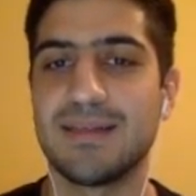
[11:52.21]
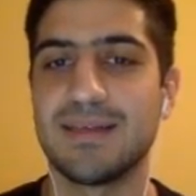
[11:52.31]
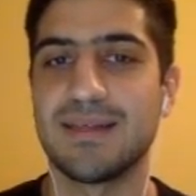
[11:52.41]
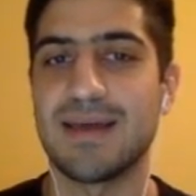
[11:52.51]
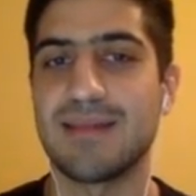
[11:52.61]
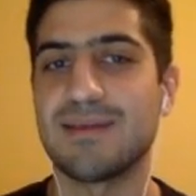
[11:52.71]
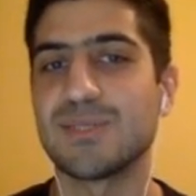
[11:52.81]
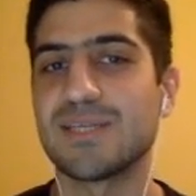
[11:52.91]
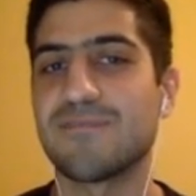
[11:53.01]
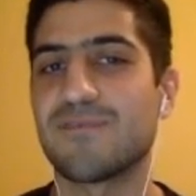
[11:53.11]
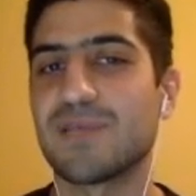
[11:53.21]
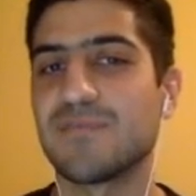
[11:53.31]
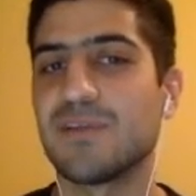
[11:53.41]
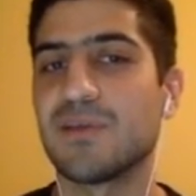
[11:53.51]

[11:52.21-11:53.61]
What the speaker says: was it for this video.